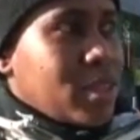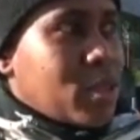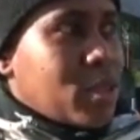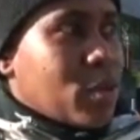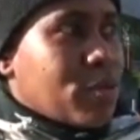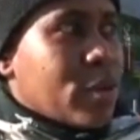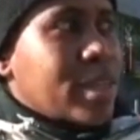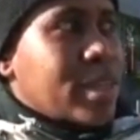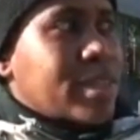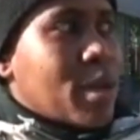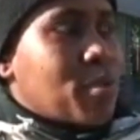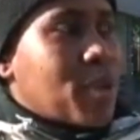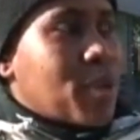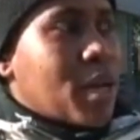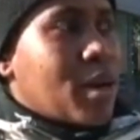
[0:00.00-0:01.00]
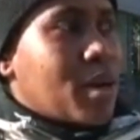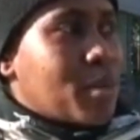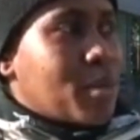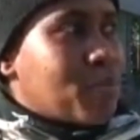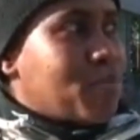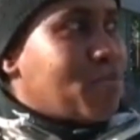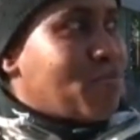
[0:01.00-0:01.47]
You know, for example,
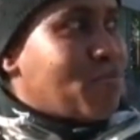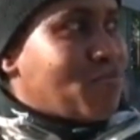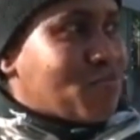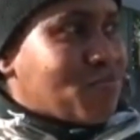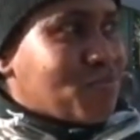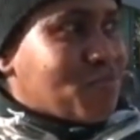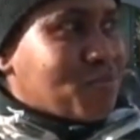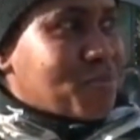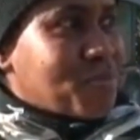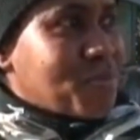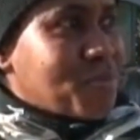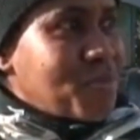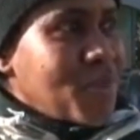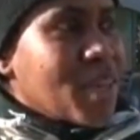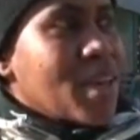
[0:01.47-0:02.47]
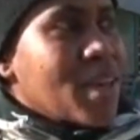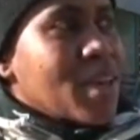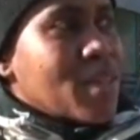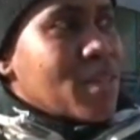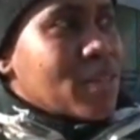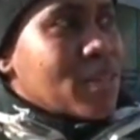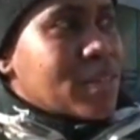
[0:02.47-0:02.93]
um,
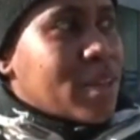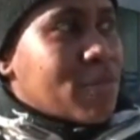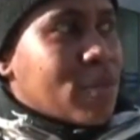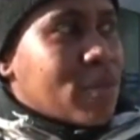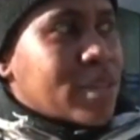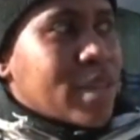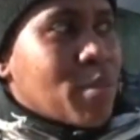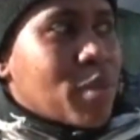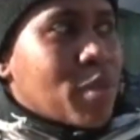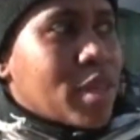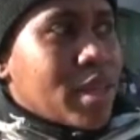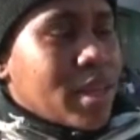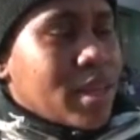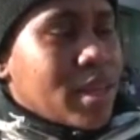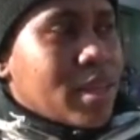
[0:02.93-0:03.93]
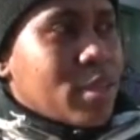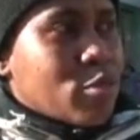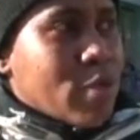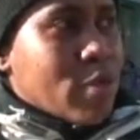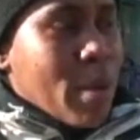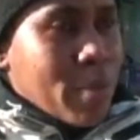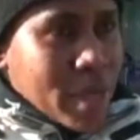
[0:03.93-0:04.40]
say for example the,
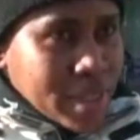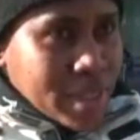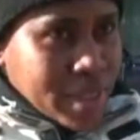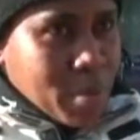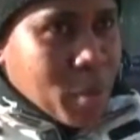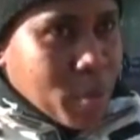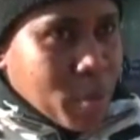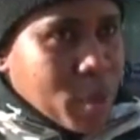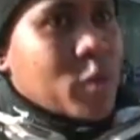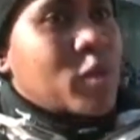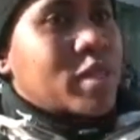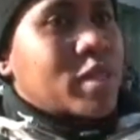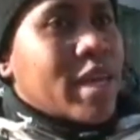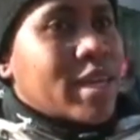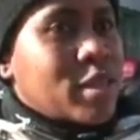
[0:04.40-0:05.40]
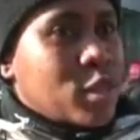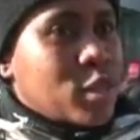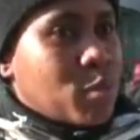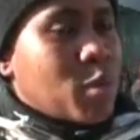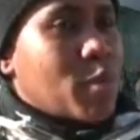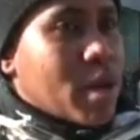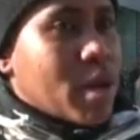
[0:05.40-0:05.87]
the wrappings that people use like in
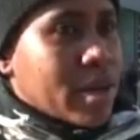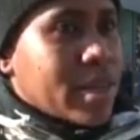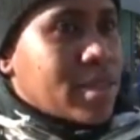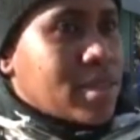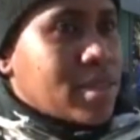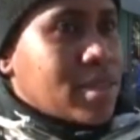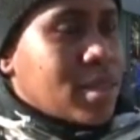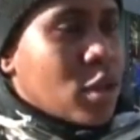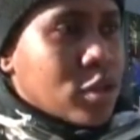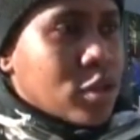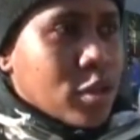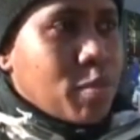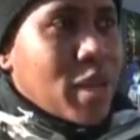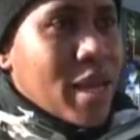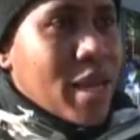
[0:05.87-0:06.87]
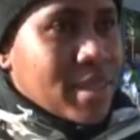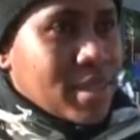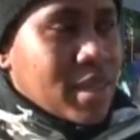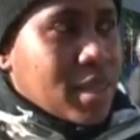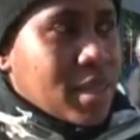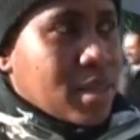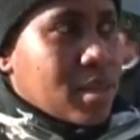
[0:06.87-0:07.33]
supermarkets, lots of
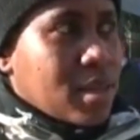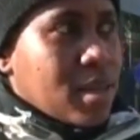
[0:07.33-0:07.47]
plastic,